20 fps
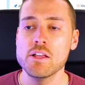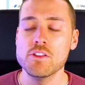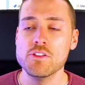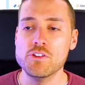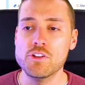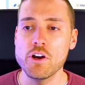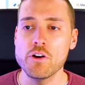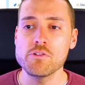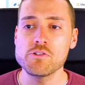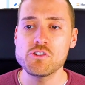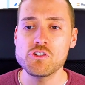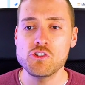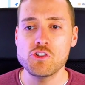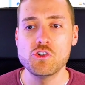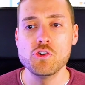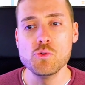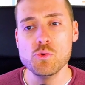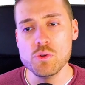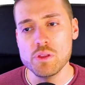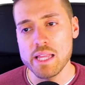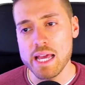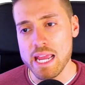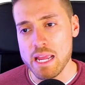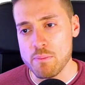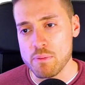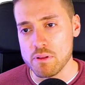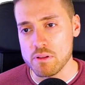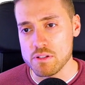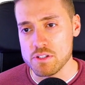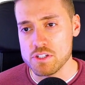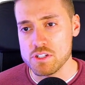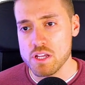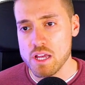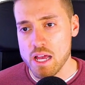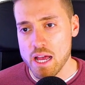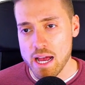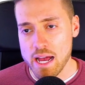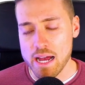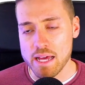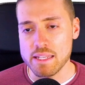those two labels
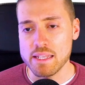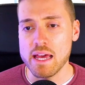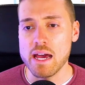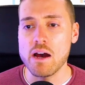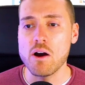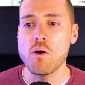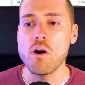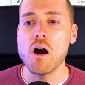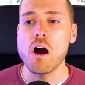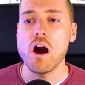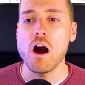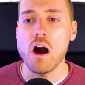are now